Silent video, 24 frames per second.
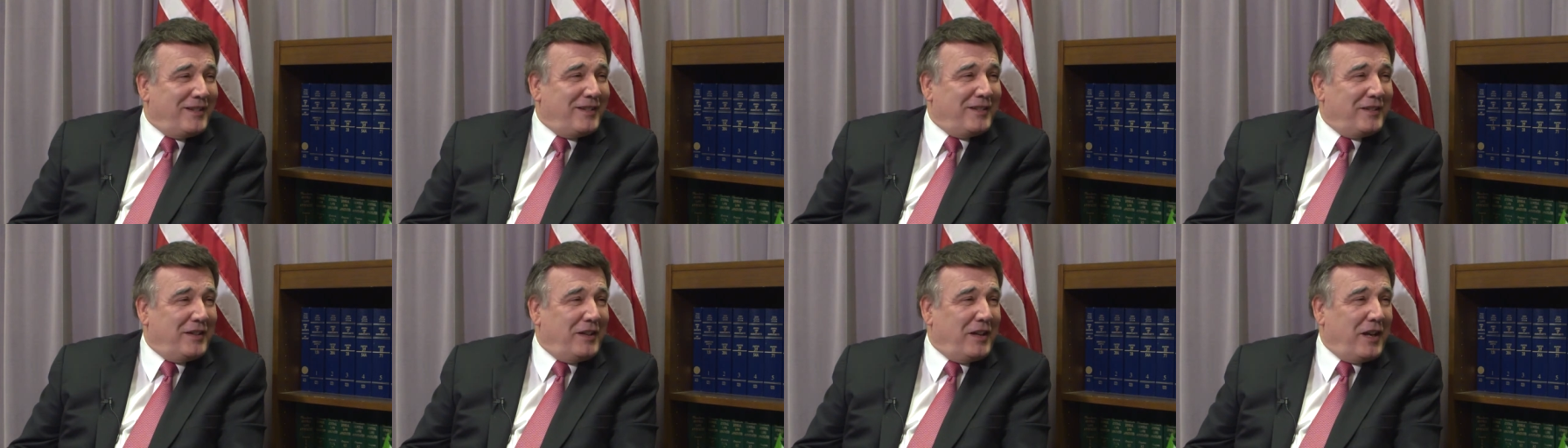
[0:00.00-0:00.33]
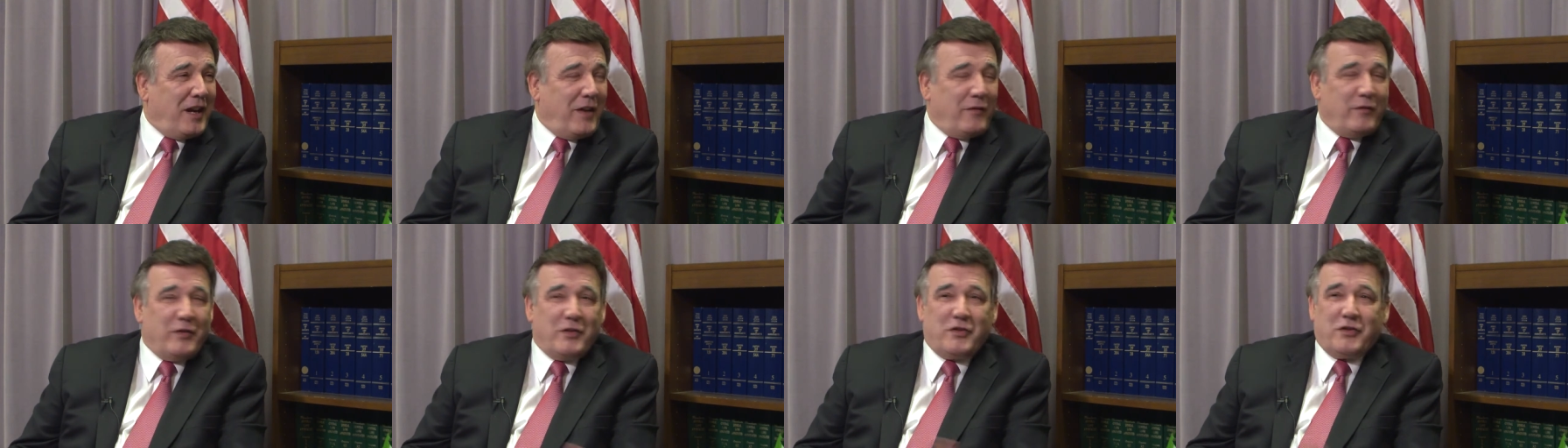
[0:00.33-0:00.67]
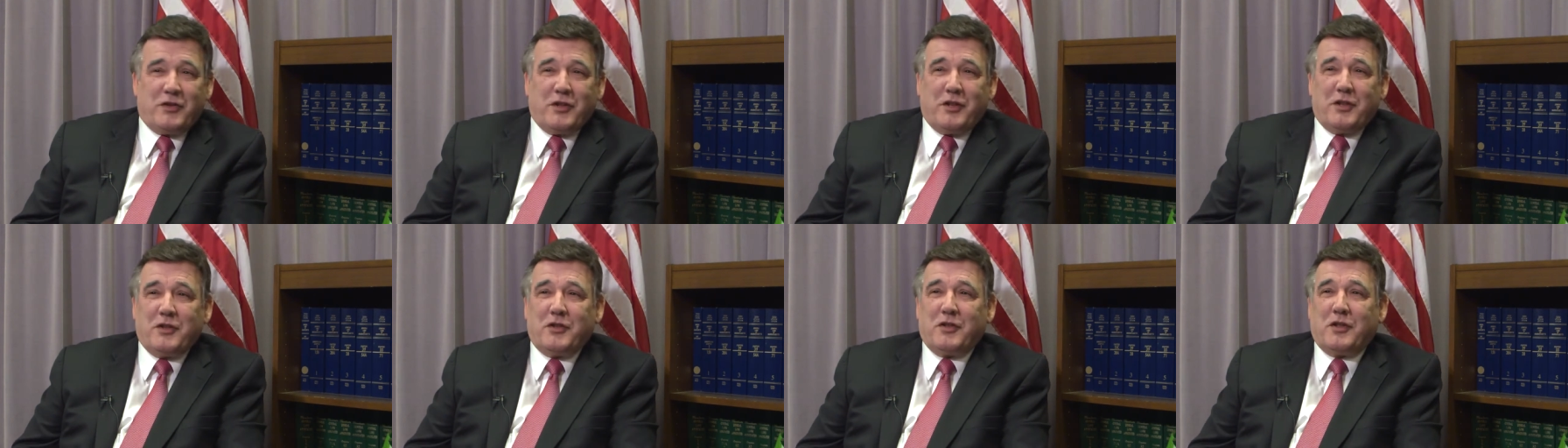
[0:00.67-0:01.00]
the average
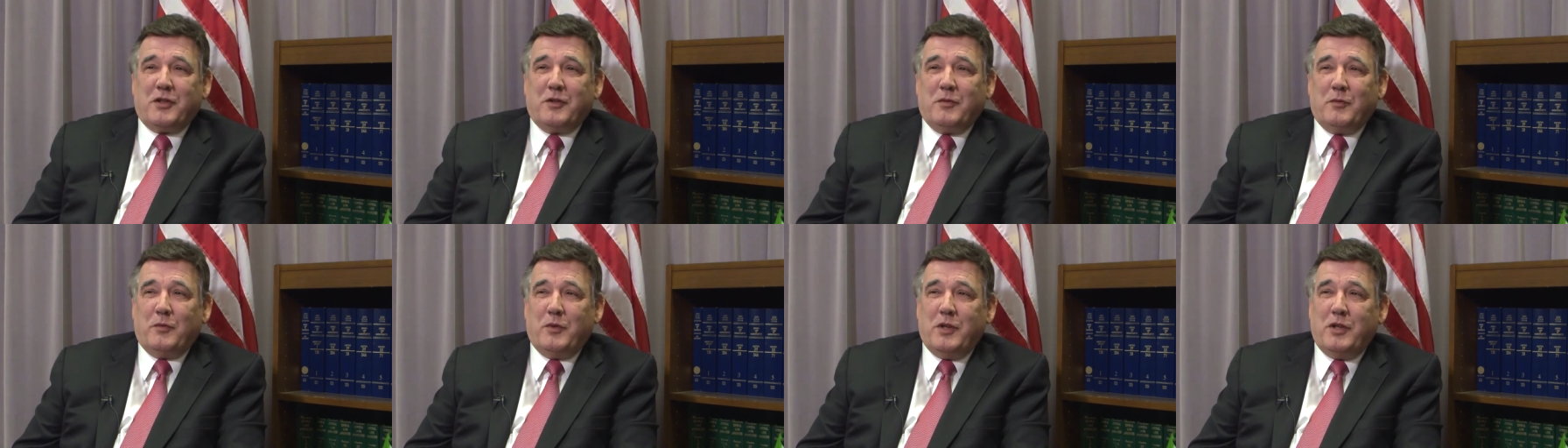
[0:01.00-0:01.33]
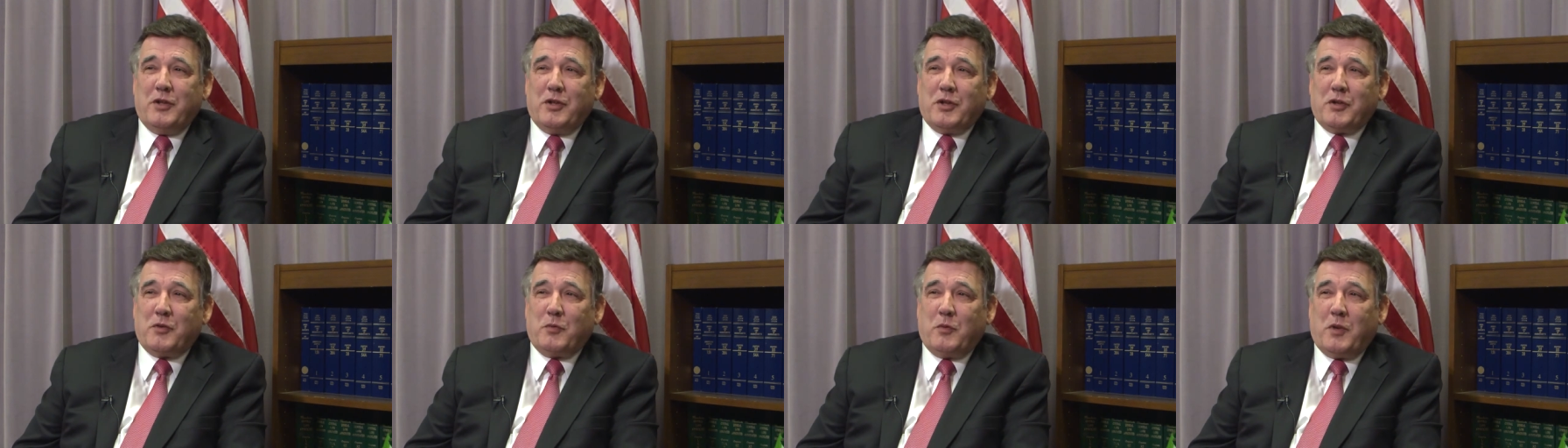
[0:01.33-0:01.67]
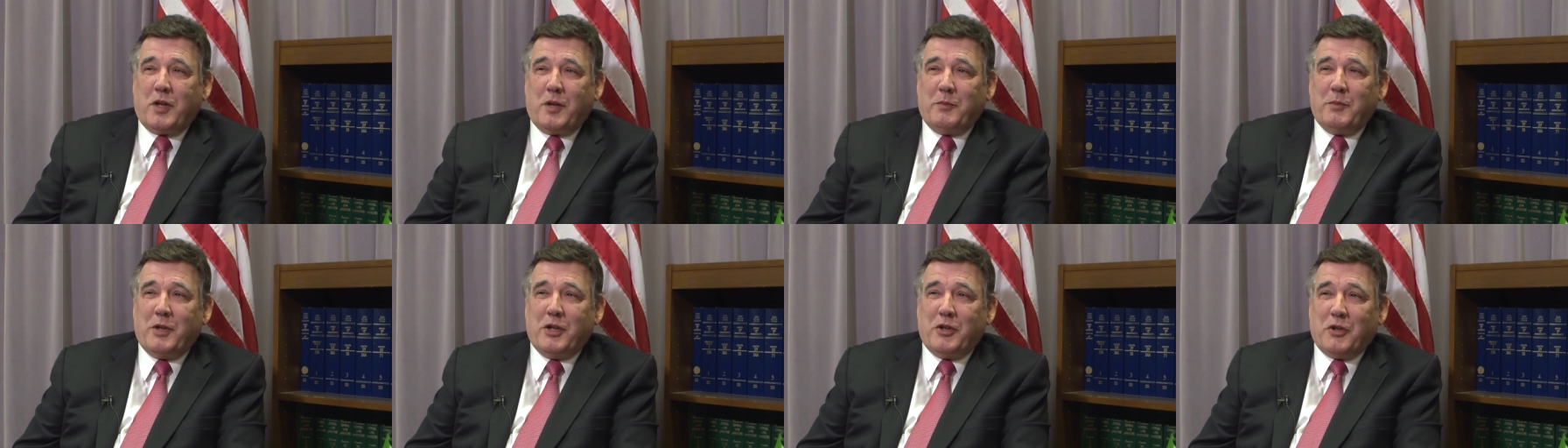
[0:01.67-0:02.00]
citizen, we just
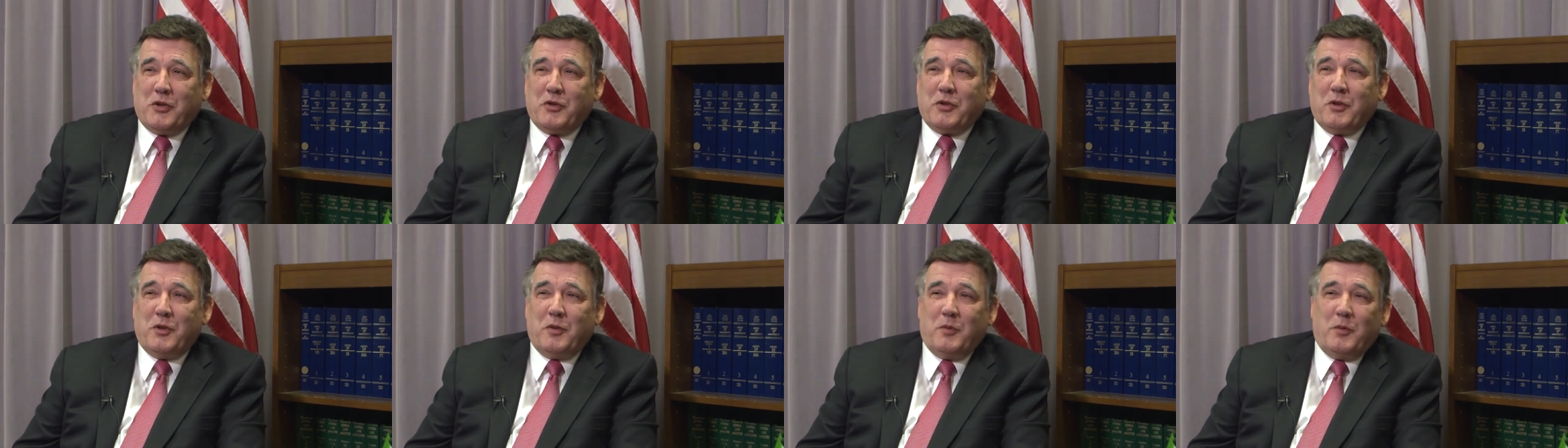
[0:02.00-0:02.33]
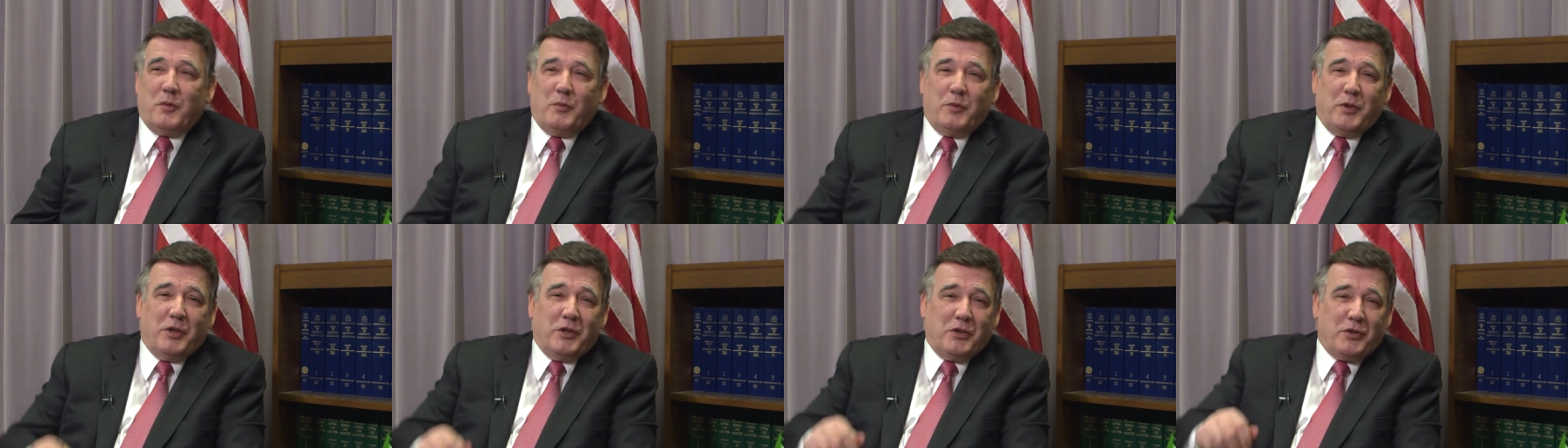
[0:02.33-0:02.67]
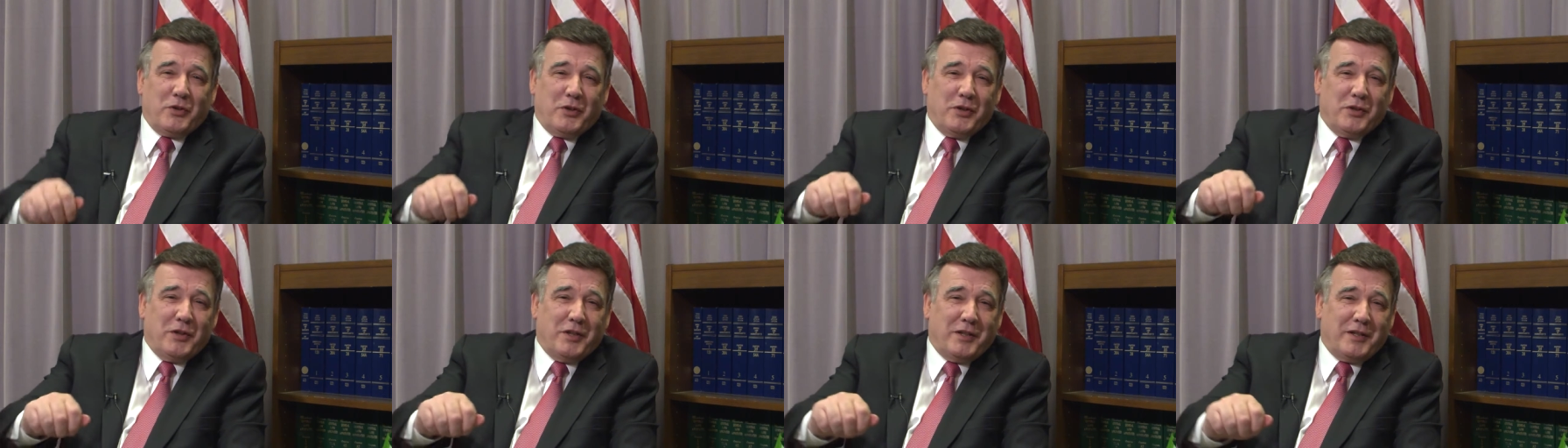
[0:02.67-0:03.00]
want to make sure when we
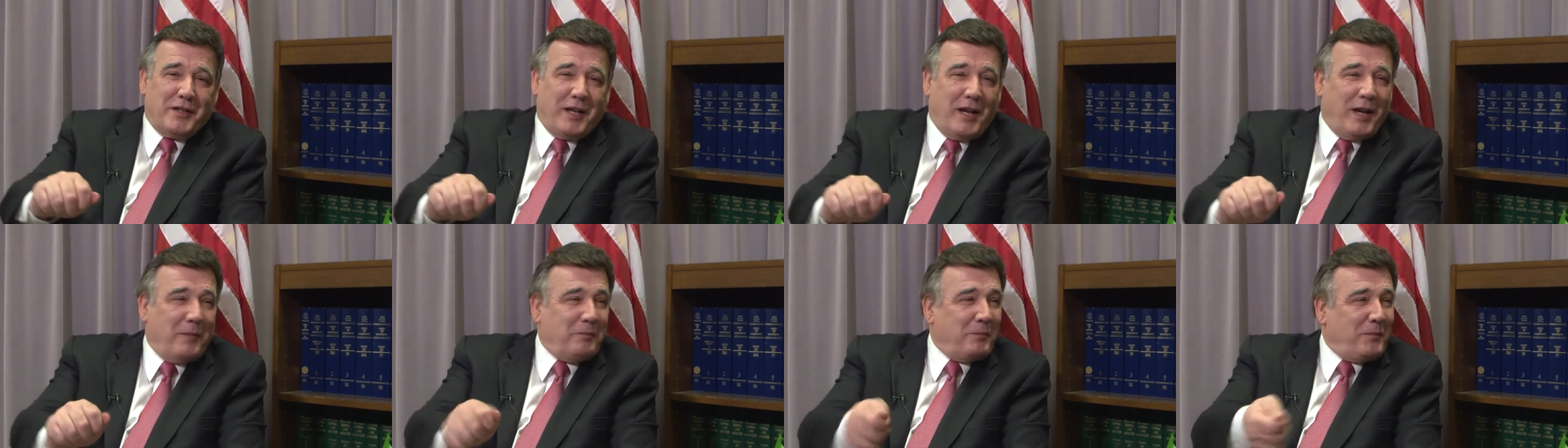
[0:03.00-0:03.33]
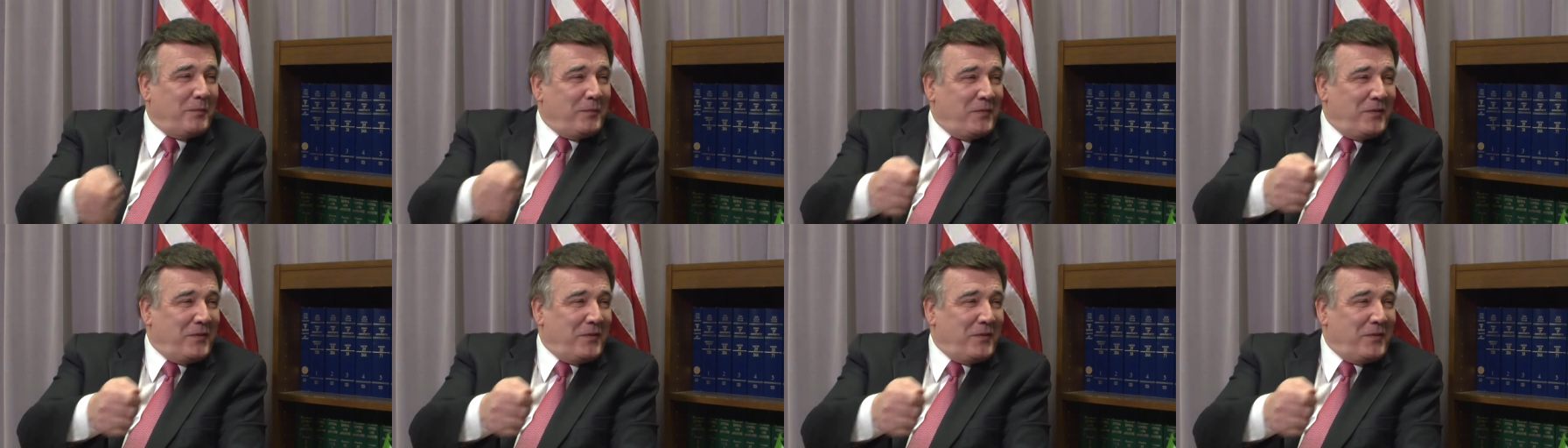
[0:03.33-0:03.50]
turn the tap,